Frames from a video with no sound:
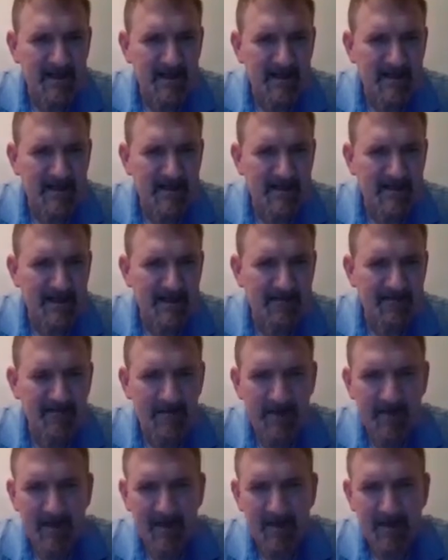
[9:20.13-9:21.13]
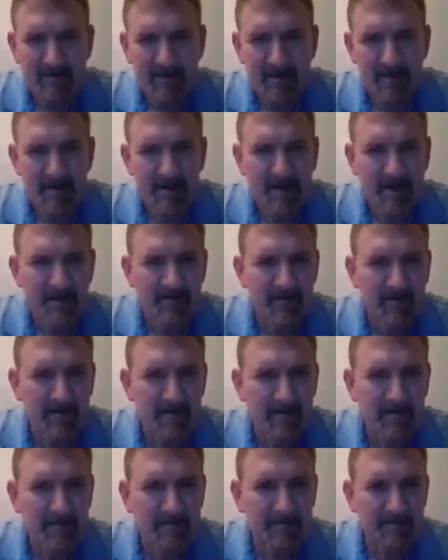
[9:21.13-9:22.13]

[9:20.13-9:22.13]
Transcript: it's time for me to get my money from him.